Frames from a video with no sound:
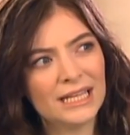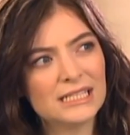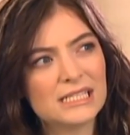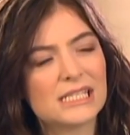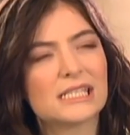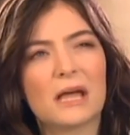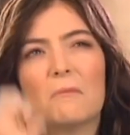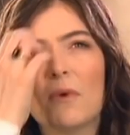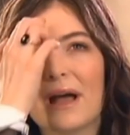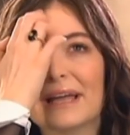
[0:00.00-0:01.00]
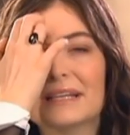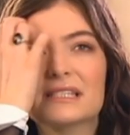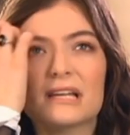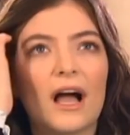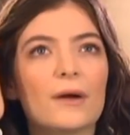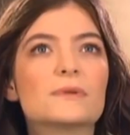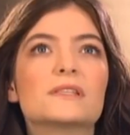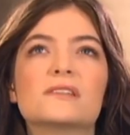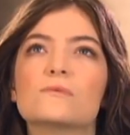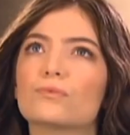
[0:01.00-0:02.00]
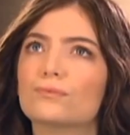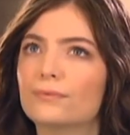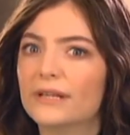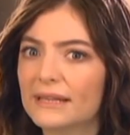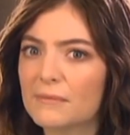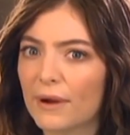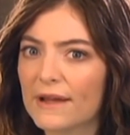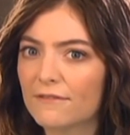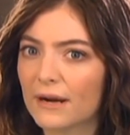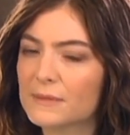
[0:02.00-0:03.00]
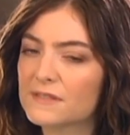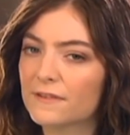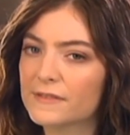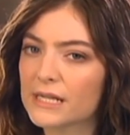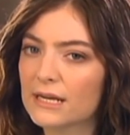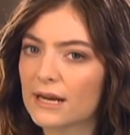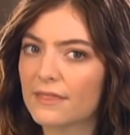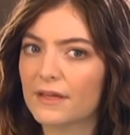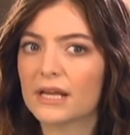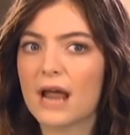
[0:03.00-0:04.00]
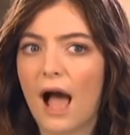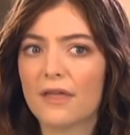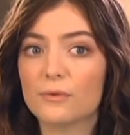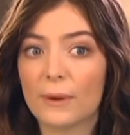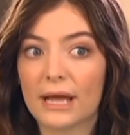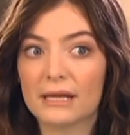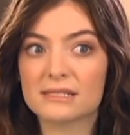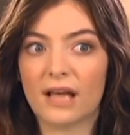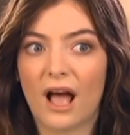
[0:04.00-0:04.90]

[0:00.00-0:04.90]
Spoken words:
In some ways, I was really brave when I was 15, and I think in other ways,